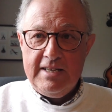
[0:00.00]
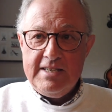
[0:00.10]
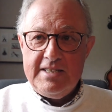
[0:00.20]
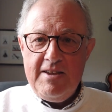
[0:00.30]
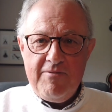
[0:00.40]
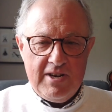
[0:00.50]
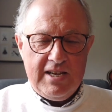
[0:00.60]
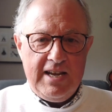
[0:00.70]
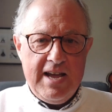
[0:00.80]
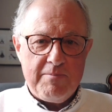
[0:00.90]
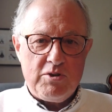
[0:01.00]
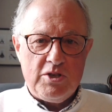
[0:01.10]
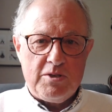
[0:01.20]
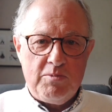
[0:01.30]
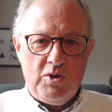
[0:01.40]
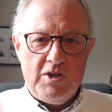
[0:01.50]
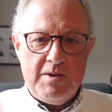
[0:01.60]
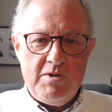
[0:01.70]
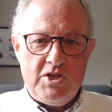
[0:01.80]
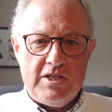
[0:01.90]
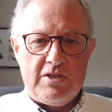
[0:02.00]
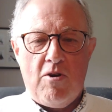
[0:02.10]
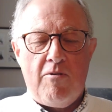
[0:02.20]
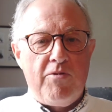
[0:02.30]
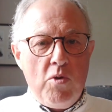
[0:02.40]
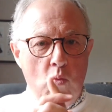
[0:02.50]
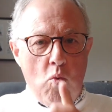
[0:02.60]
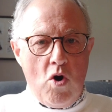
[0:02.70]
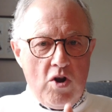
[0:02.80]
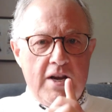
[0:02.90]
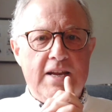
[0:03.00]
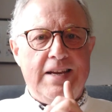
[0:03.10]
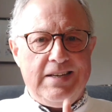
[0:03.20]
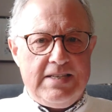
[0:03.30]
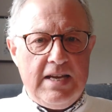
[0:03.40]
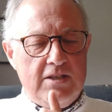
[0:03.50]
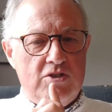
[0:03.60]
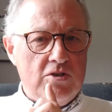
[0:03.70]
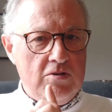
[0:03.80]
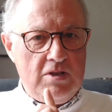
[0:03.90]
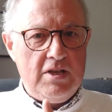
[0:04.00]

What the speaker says: see if I can capture some good images of the one intentional